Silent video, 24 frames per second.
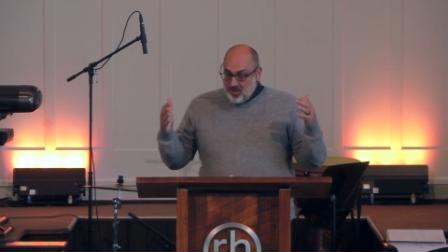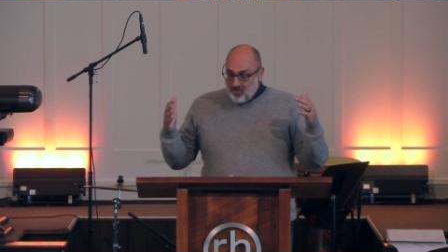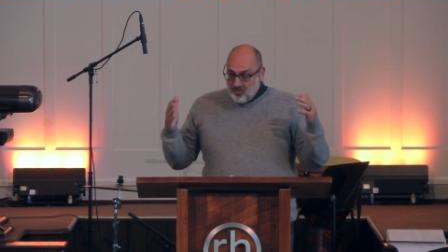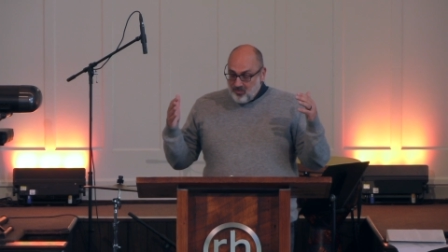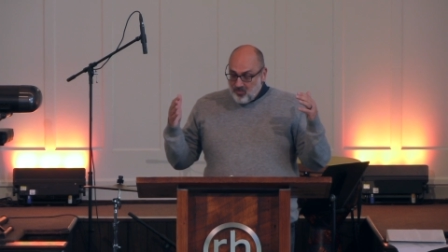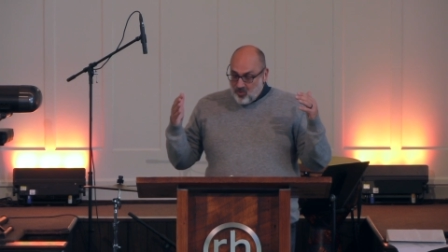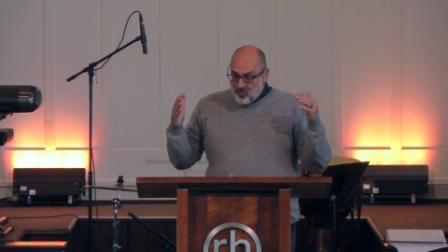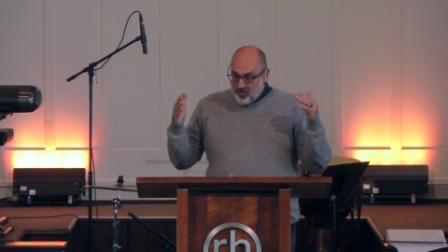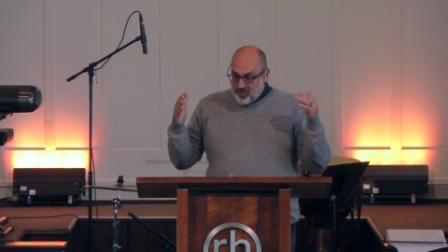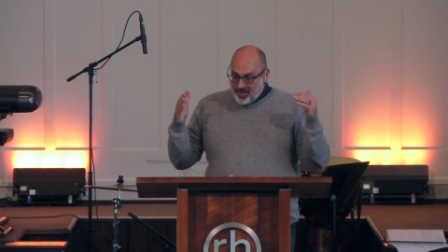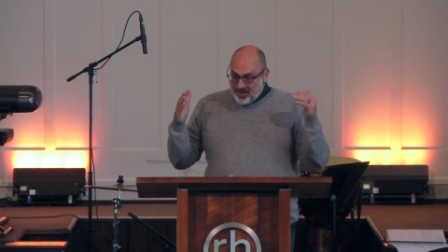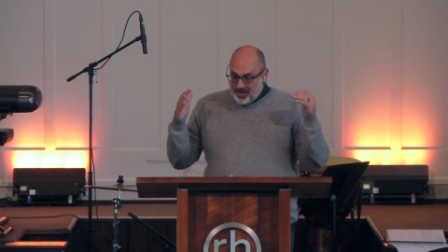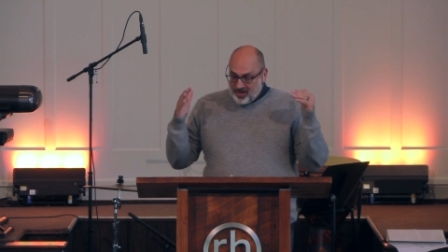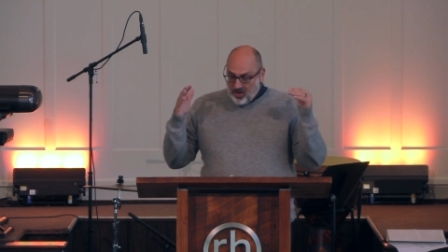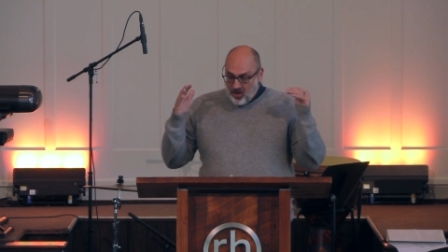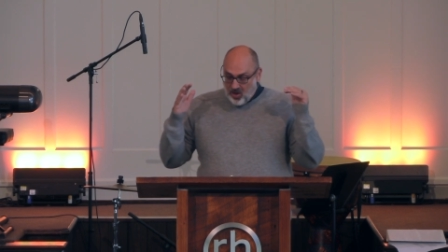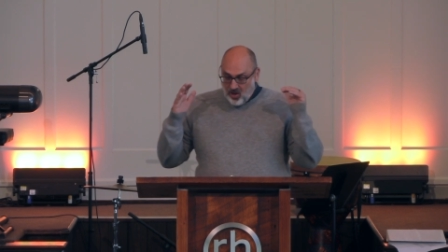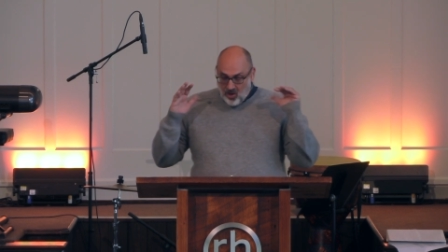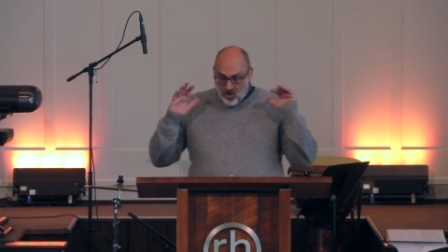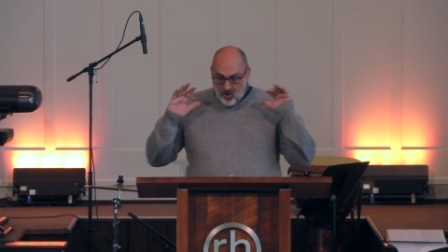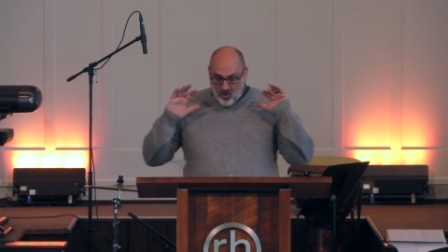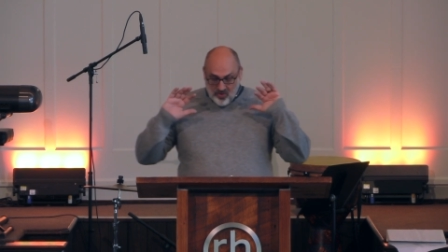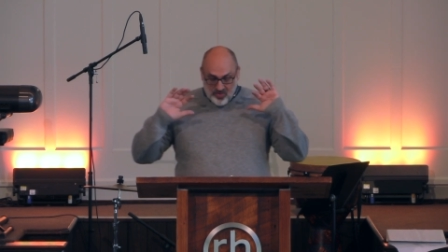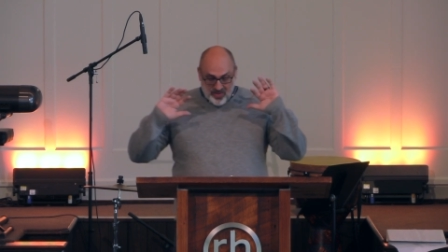more than
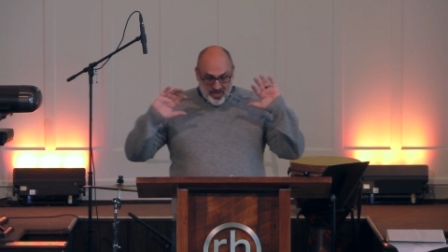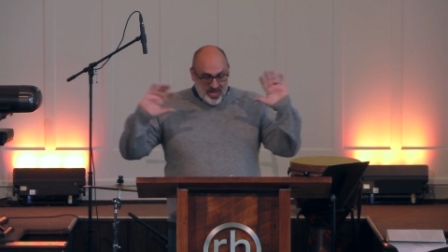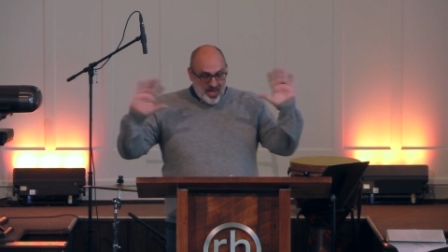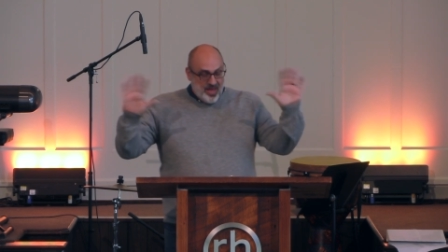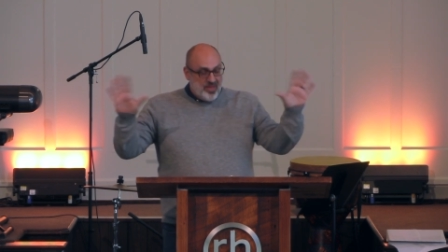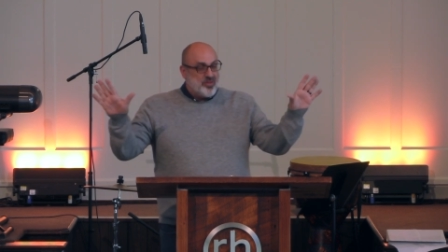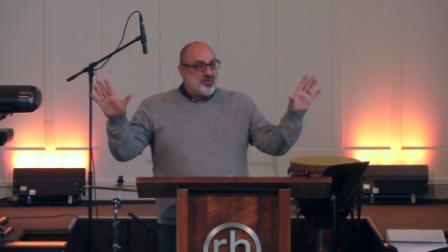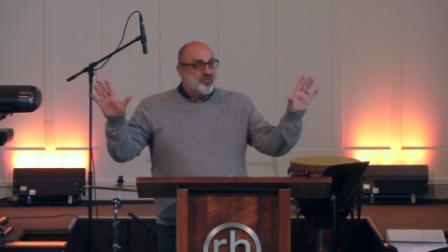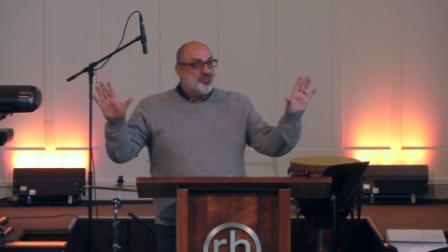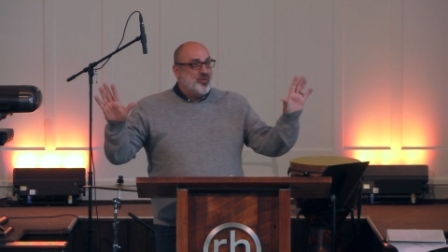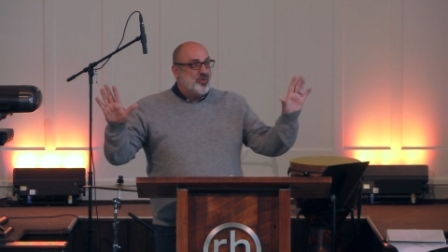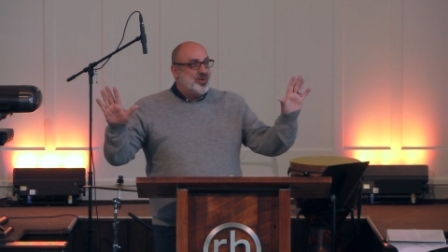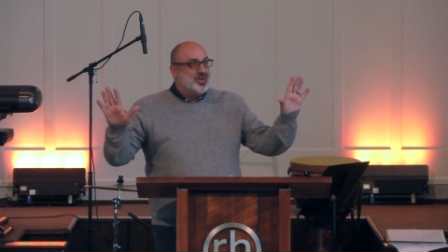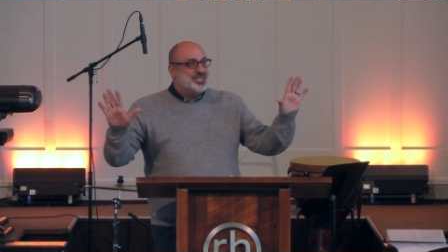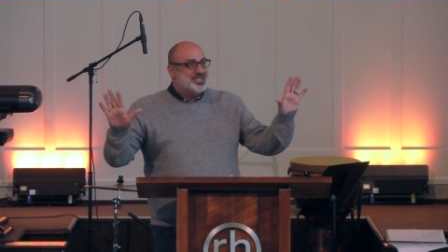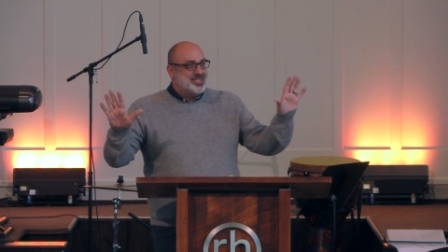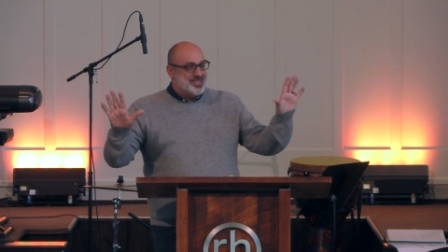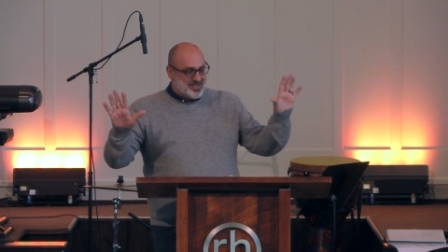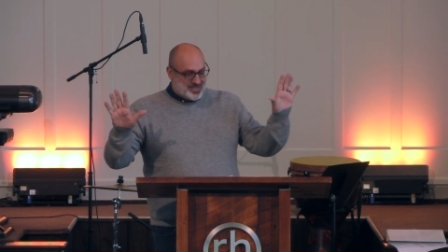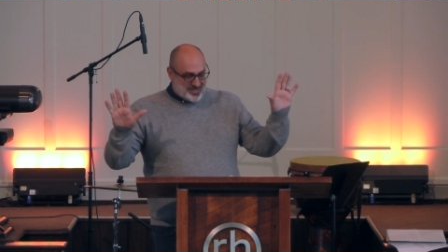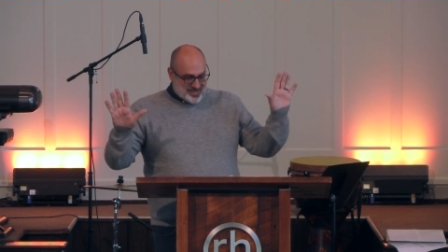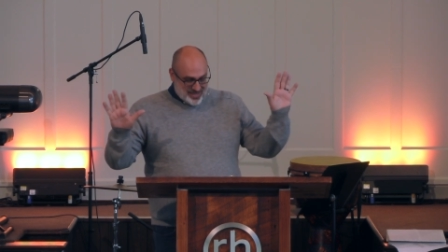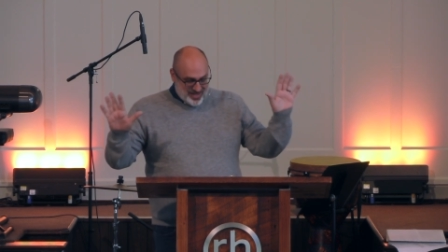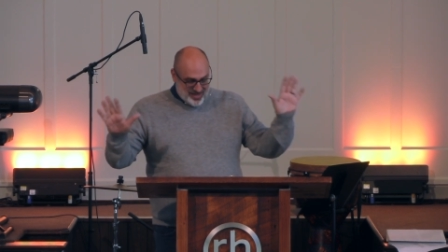all the other
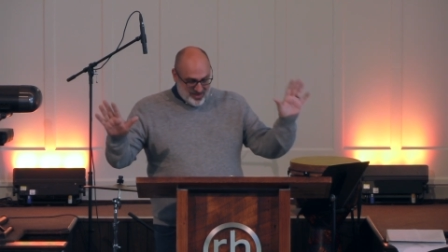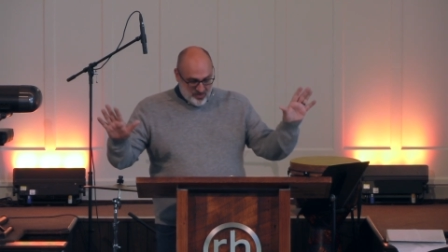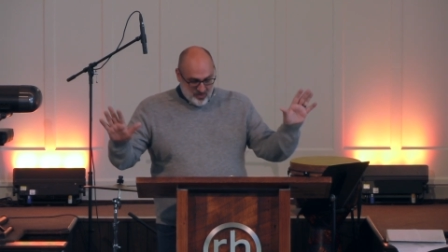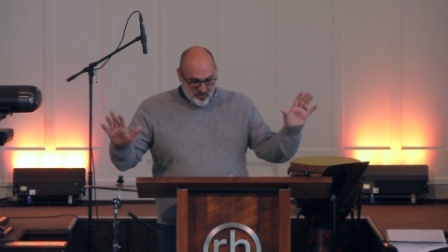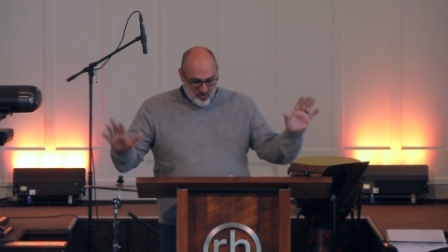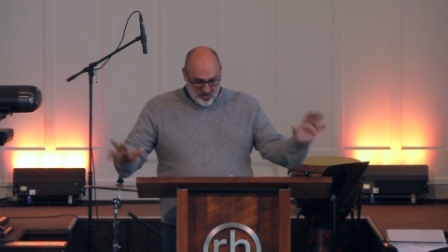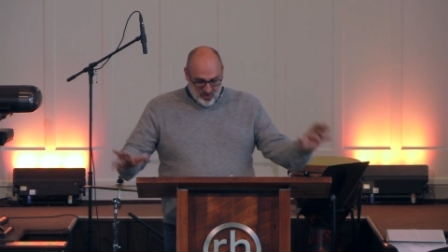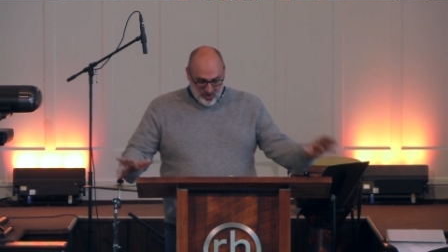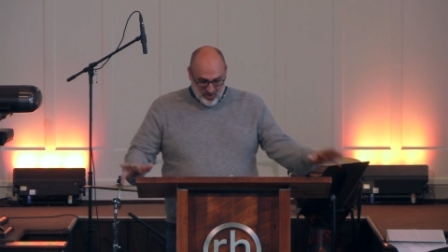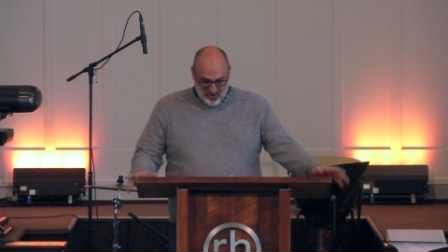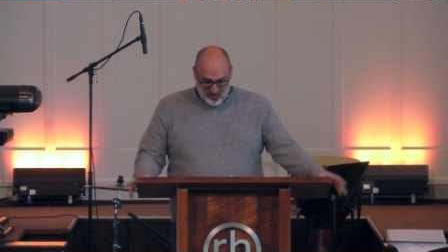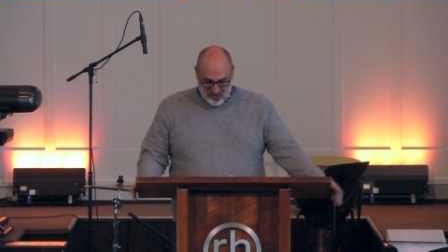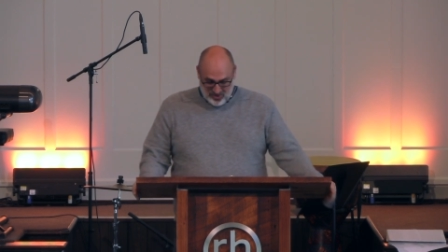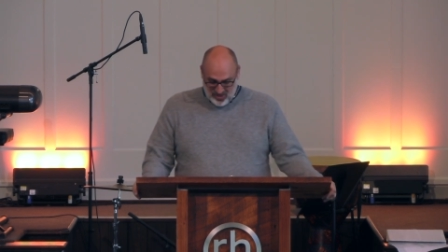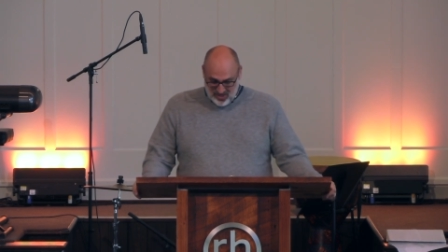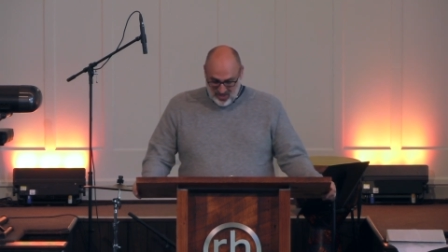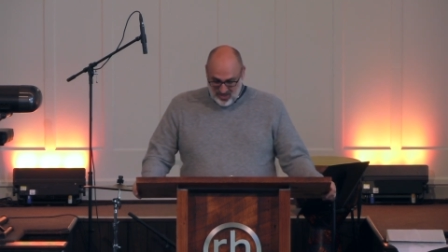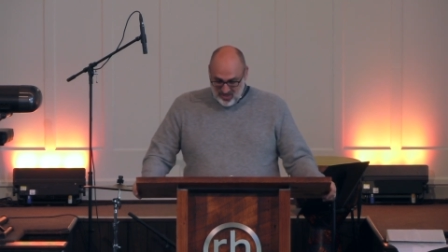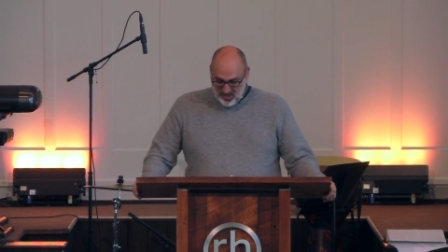voices in the world.